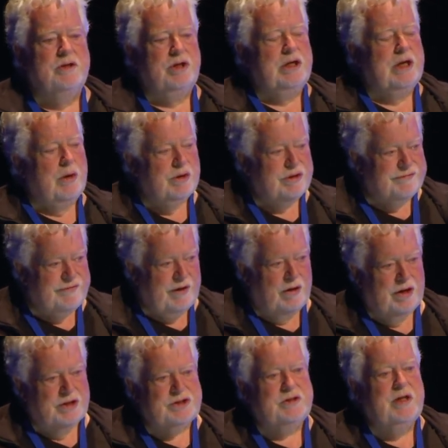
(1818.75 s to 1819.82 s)
to go as
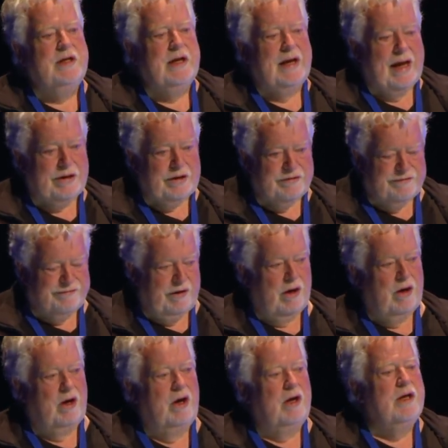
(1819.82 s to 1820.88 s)
fast and as
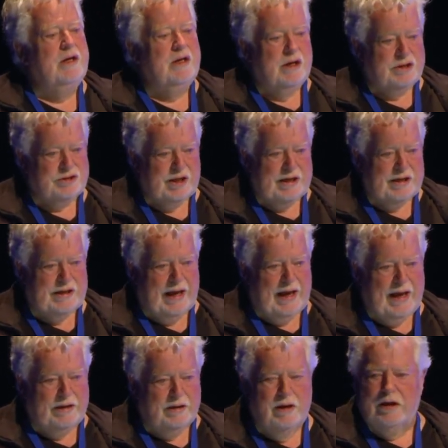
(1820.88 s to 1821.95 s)
far as they
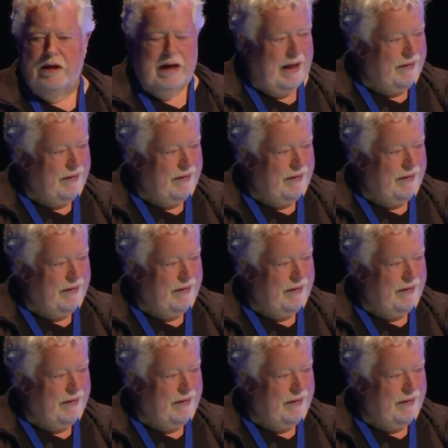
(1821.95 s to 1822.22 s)
can?